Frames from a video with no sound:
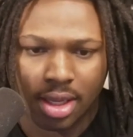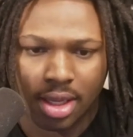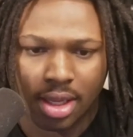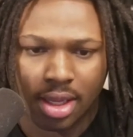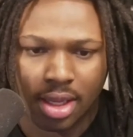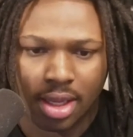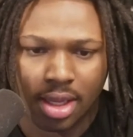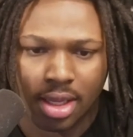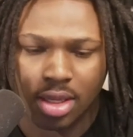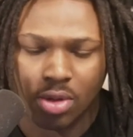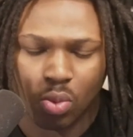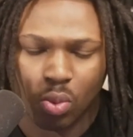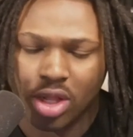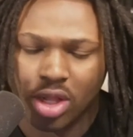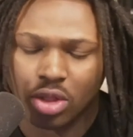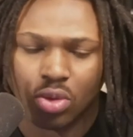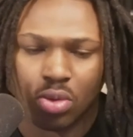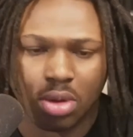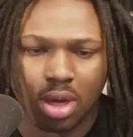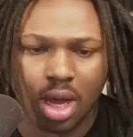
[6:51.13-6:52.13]
He went
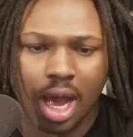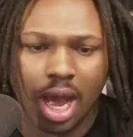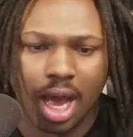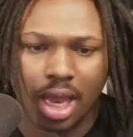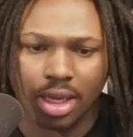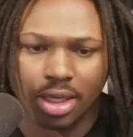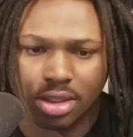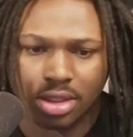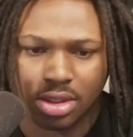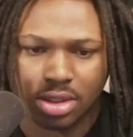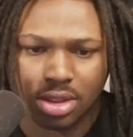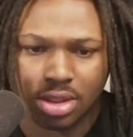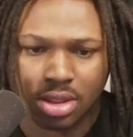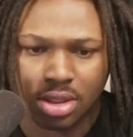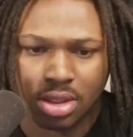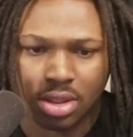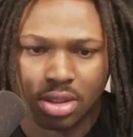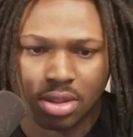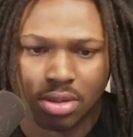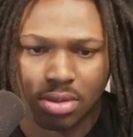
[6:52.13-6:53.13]
through college,
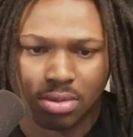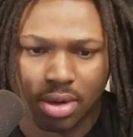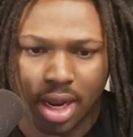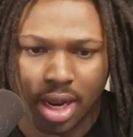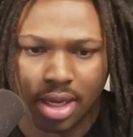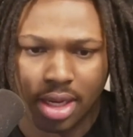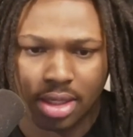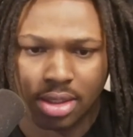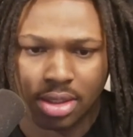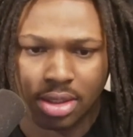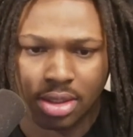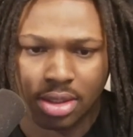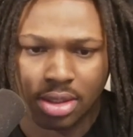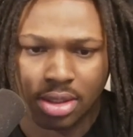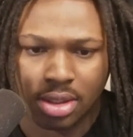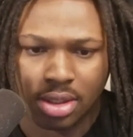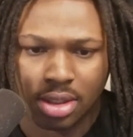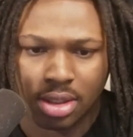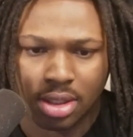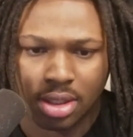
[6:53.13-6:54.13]
right?
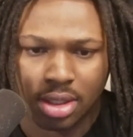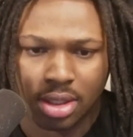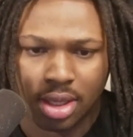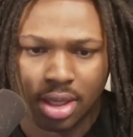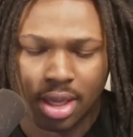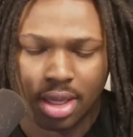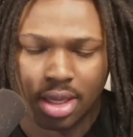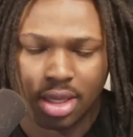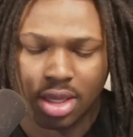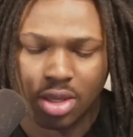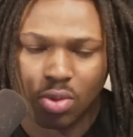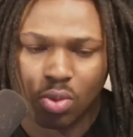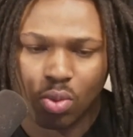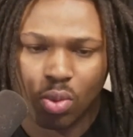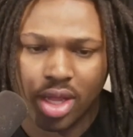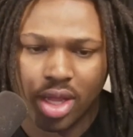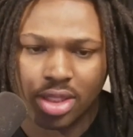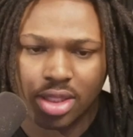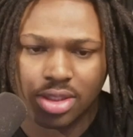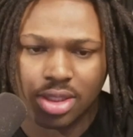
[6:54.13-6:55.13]
He
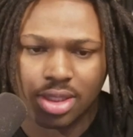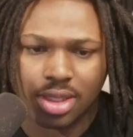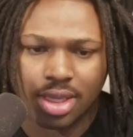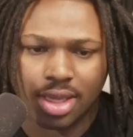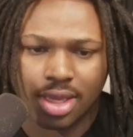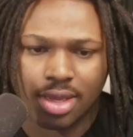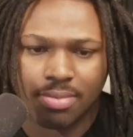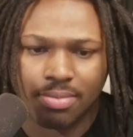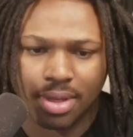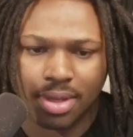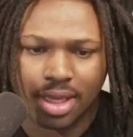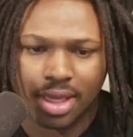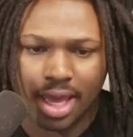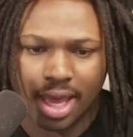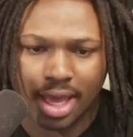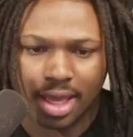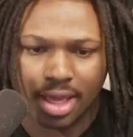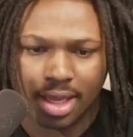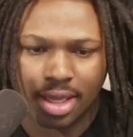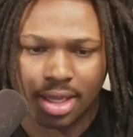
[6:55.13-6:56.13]
went to the
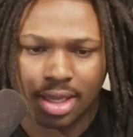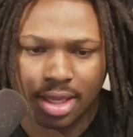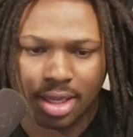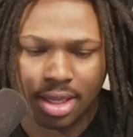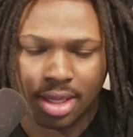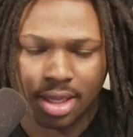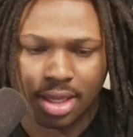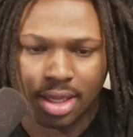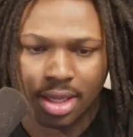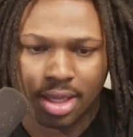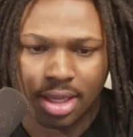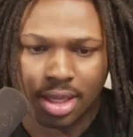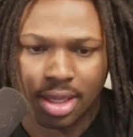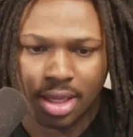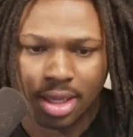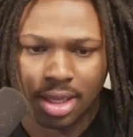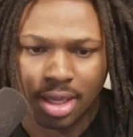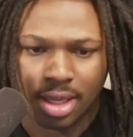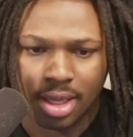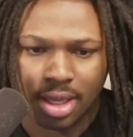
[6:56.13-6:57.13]
NBA,
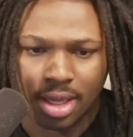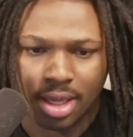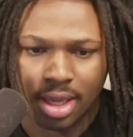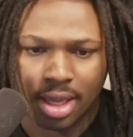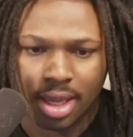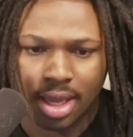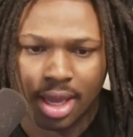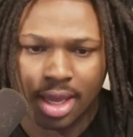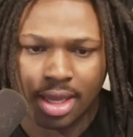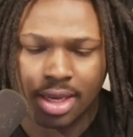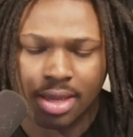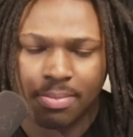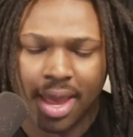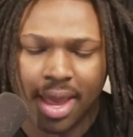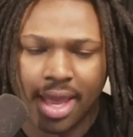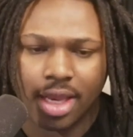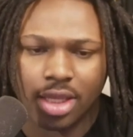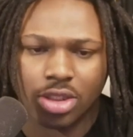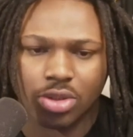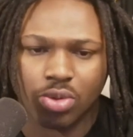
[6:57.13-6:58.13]
and he made
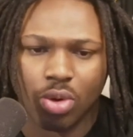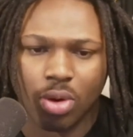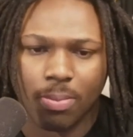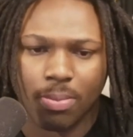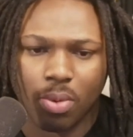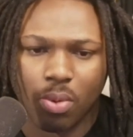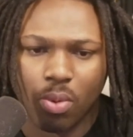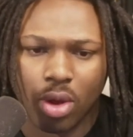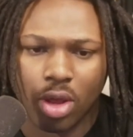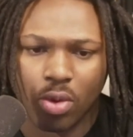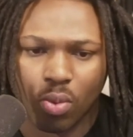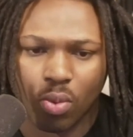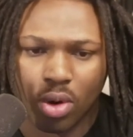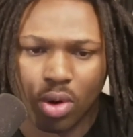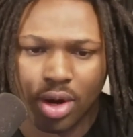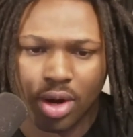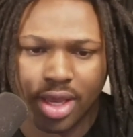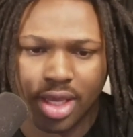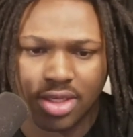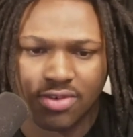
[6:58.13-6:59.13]
it to a point where
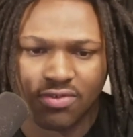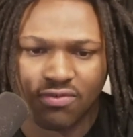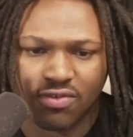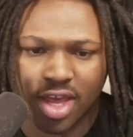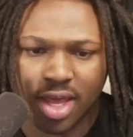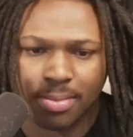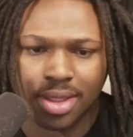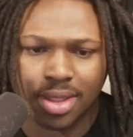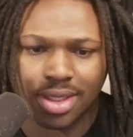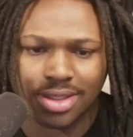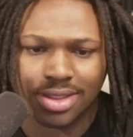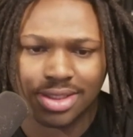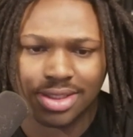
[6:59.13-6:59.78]
his family does not